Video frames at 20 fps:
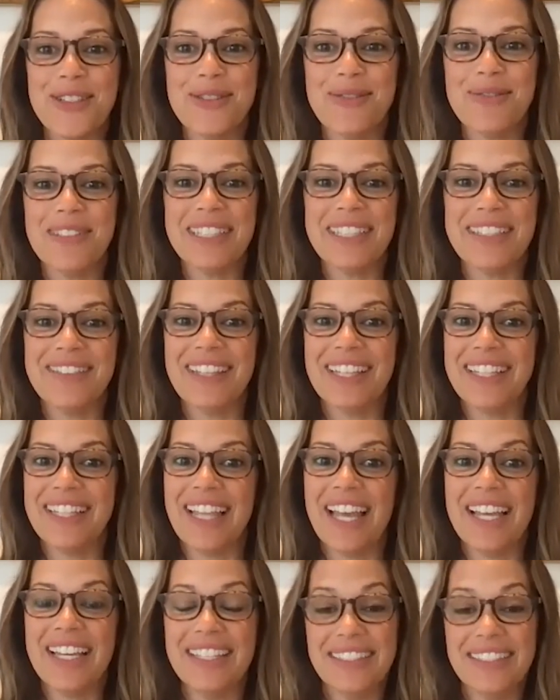believe that
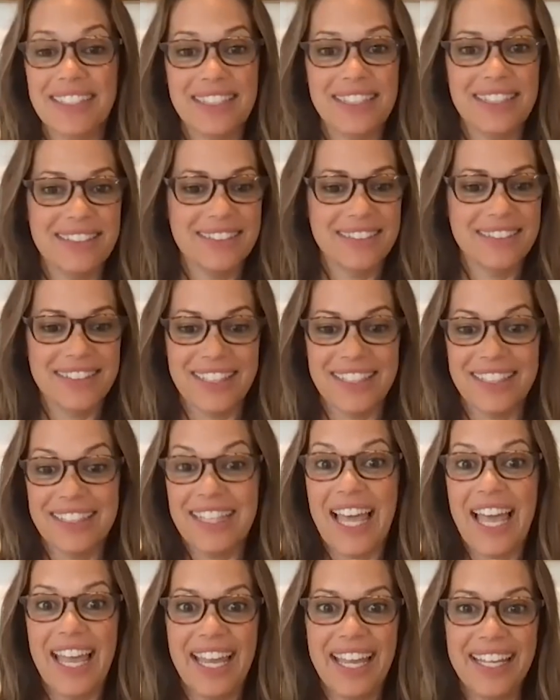like the
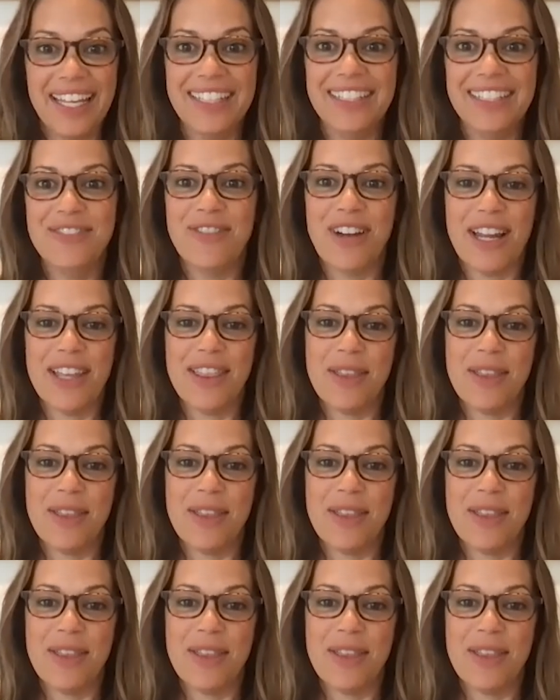light, right?